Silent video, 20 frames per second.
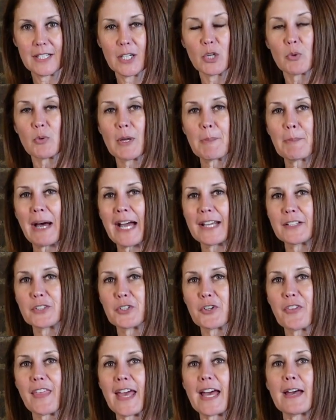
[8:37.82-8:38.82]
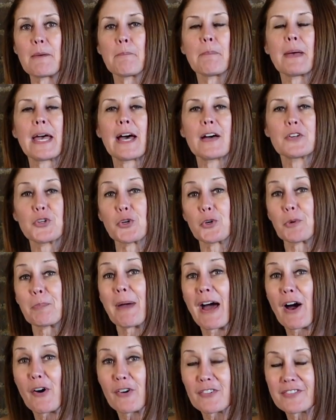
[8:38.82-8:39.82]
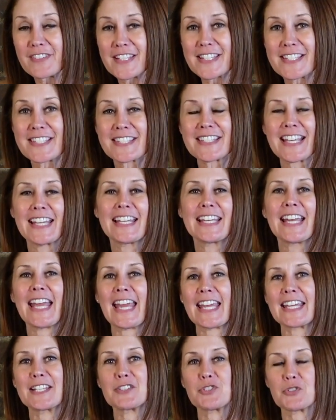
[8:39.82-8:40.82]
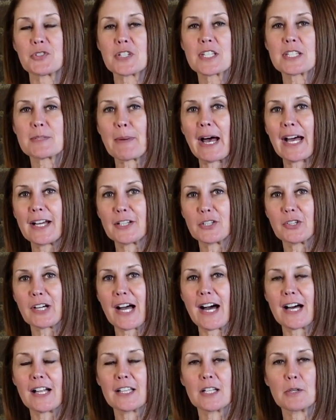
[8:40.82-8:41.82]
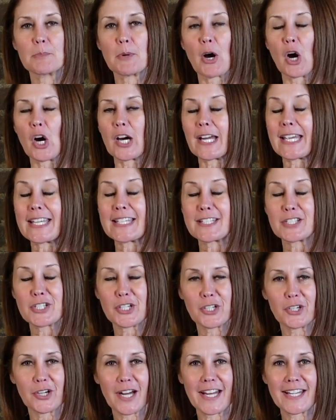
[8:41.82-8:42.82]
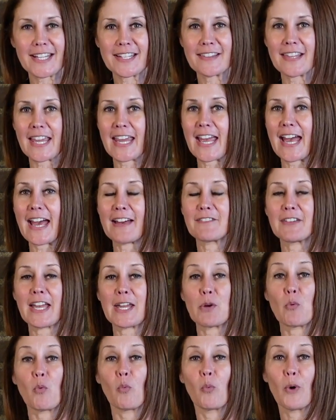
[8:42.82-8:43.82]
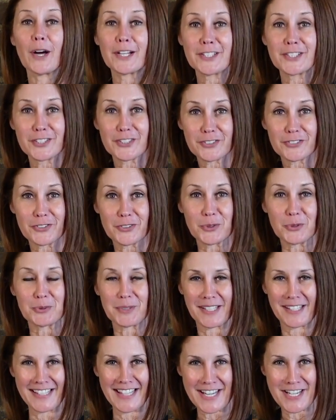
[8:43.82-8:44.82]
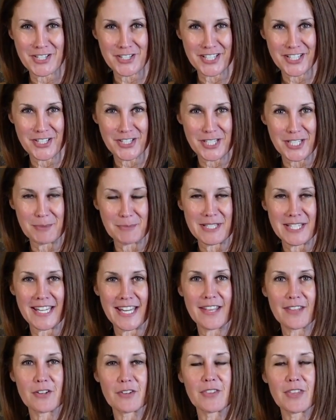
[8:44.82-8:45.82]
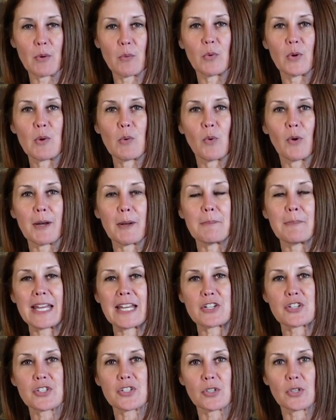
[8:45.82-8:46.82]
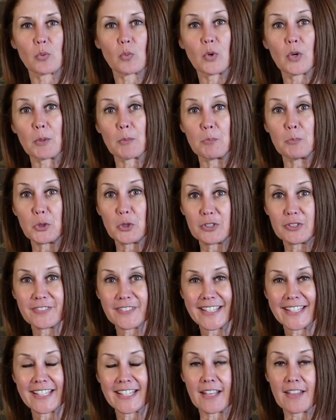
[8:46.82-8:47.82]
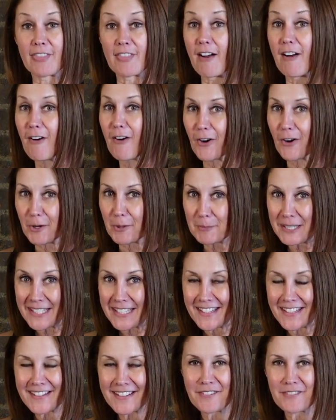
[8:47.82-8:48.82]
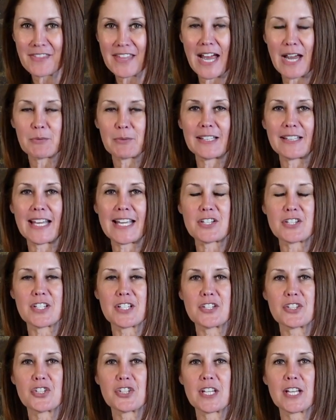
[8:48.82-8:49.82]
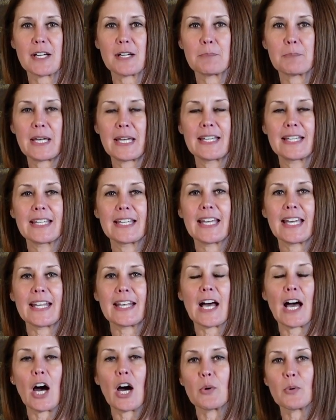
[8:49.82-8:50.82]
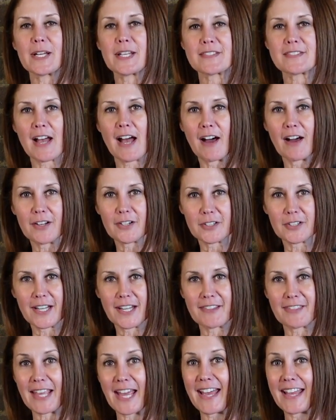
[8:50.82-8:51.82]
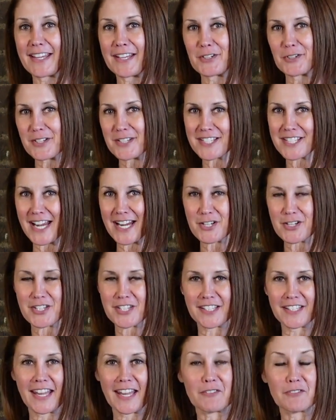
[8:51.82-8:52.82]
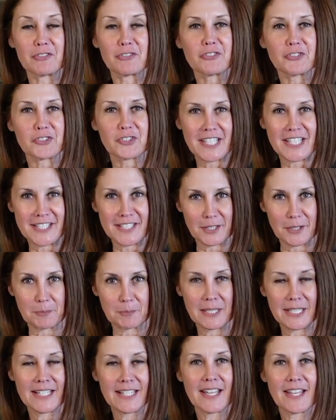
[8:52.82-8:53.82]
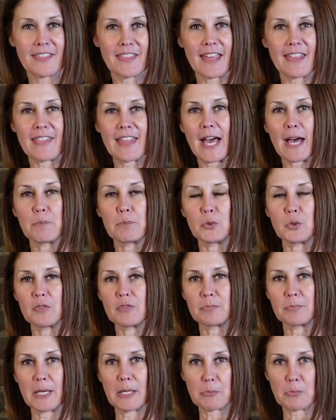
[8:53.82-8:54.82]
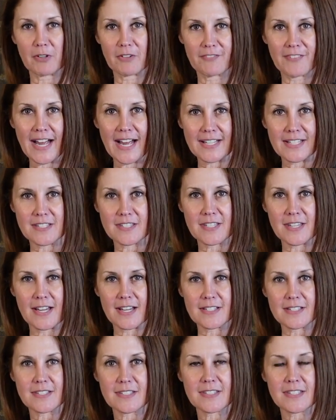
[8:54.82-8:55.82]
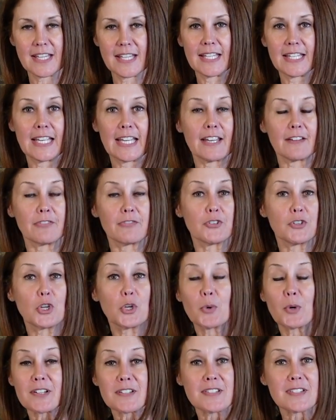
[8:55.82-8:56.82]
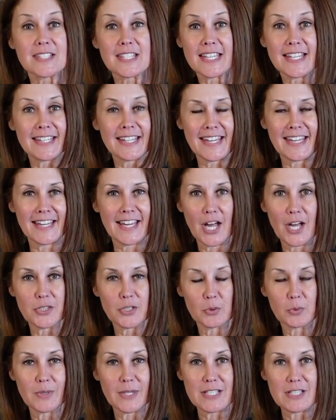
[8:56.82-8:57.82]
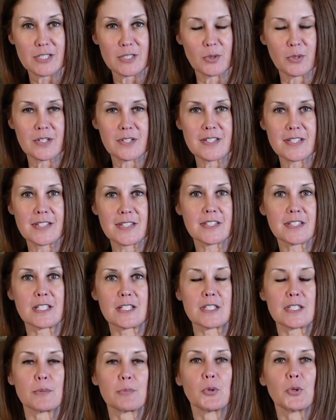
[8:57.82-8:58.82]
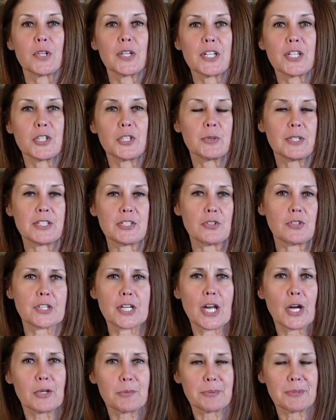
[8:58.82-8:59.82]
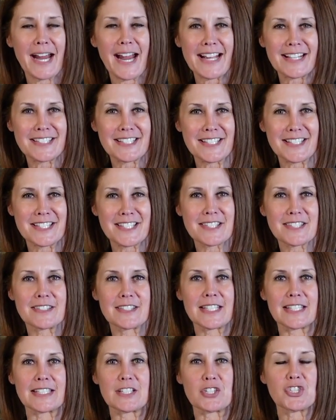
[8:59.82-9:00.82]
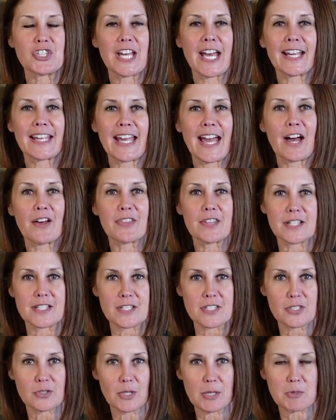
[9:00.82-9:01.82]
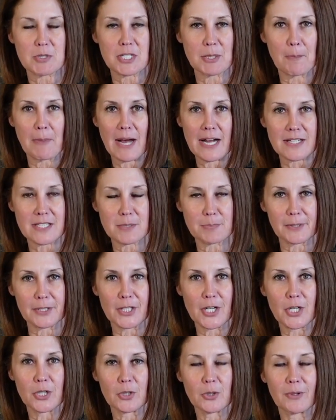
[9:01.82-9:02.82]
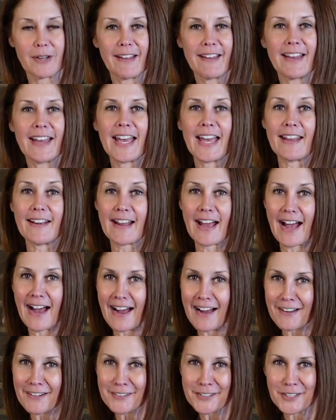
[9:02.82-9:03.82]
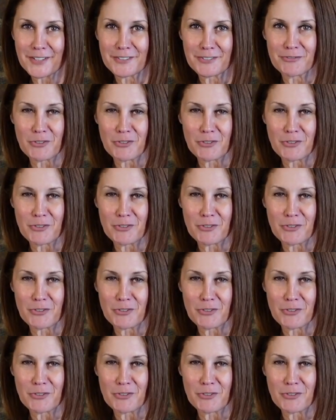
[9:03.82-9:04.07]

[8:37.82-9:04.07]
Reminder that your pelvis and your spinal column are integrated. They have a wonderful relationship together that we want to make sure we're moving in the harmony of that relationship, and always honoring that intersection and freedom that that movement provides us. If you are seeking other resources to support you in your yoga practice, then check out the description box below, and I'll look